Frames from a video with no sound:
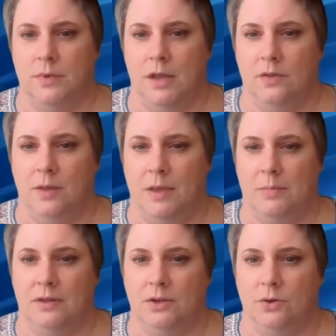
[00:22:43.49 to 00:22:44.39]
I know that may
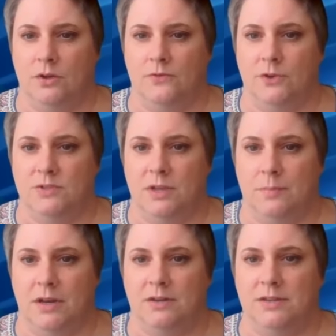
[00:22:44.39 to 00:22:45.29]
be a little confusing,
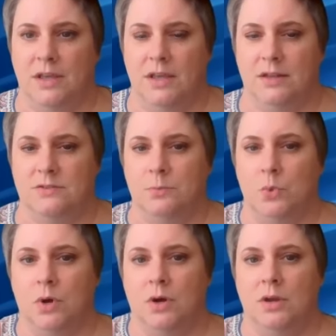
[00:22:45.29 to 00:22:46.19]
but it's
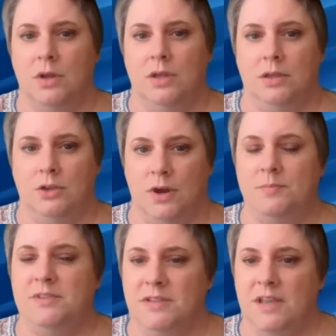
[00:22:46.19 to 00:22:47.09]
more, you're
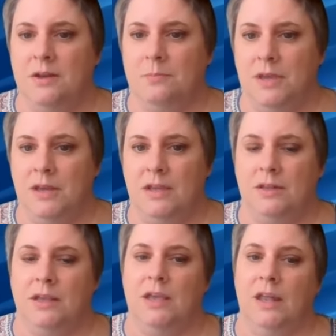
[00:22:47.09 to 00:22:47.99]
up to date
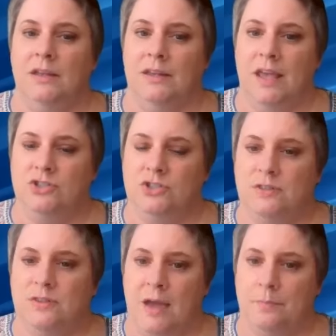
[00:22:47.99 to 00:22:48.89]
immediately unless
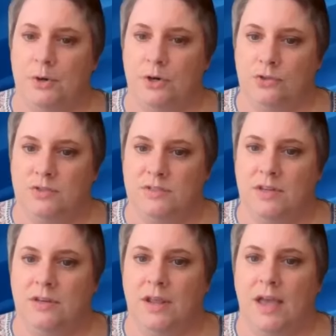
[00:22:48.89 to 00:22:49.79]
that
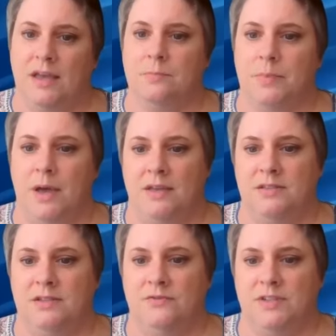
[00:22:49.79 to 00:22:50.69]
person has a
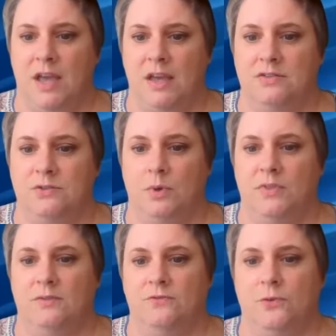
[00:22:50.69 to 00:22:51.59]
positive test
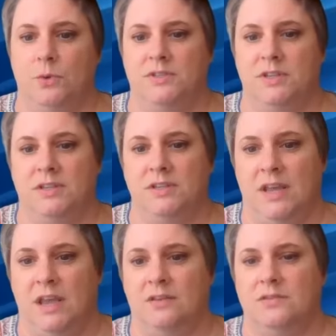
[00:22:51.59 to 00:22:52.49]
within 14
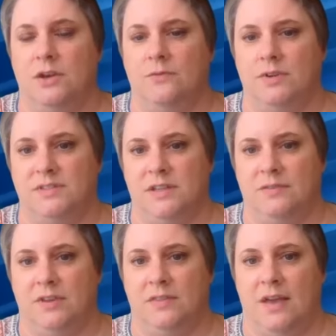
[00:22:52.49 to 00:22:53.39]
days of
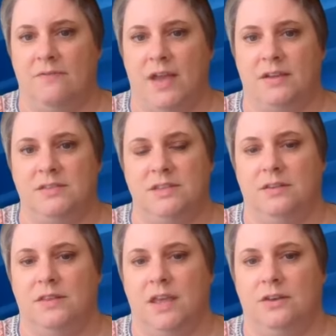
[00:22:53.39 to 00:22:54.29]
receiving that
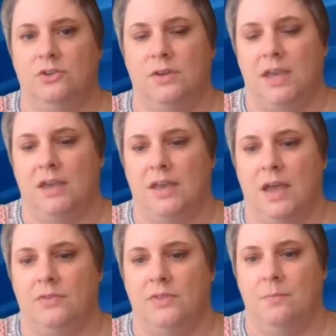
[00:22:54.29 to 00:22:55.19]
vaccine, then you can't
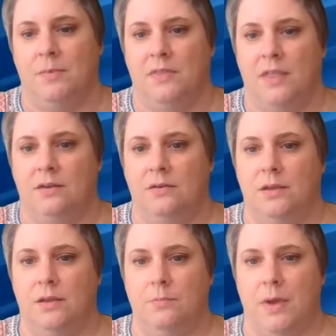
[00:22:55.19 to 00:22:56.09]
count them in that
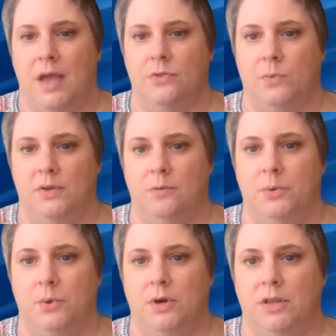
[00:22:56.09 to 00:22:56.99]
pathway
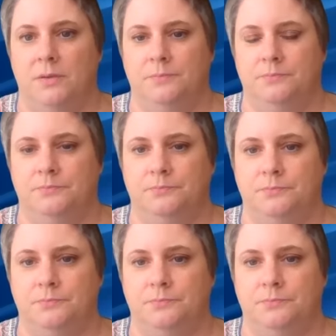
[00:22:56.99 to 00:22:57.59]
reporting.